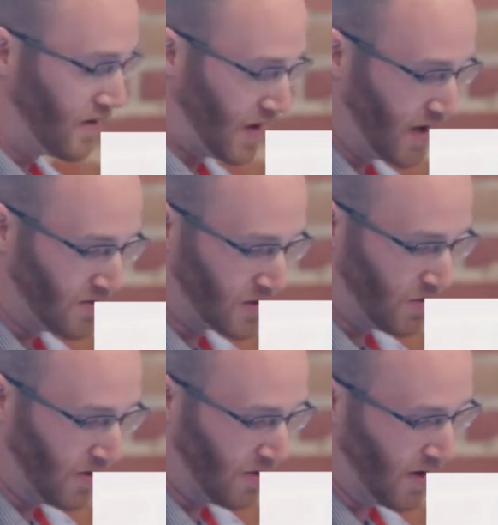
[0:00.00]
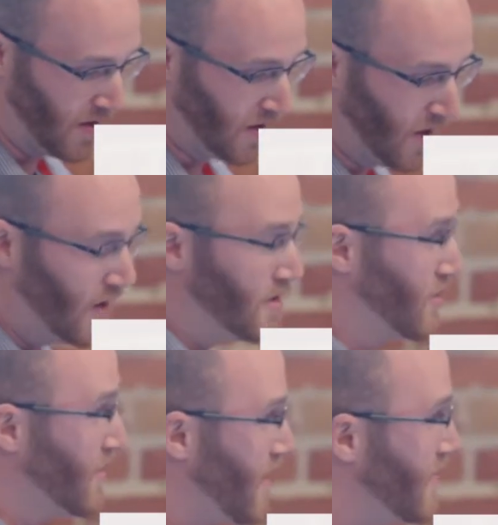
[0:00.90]
Can't use the word thread. So
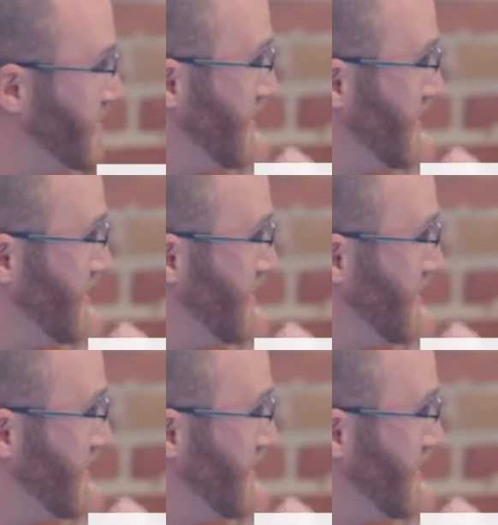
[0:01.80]
what that means in